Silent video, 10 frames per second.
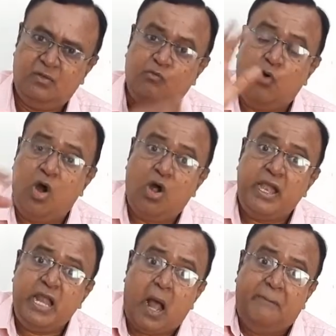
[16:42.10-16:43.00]

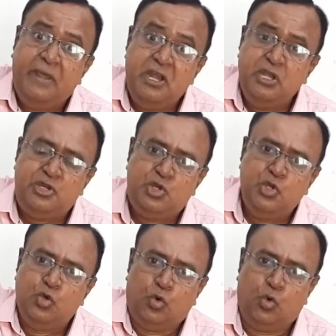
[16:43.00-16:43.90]
Void ab
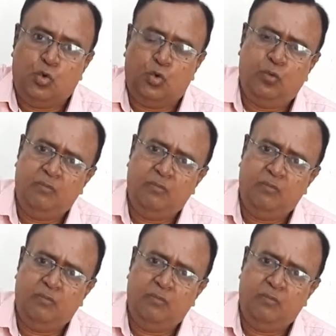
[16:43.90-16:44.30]
initio,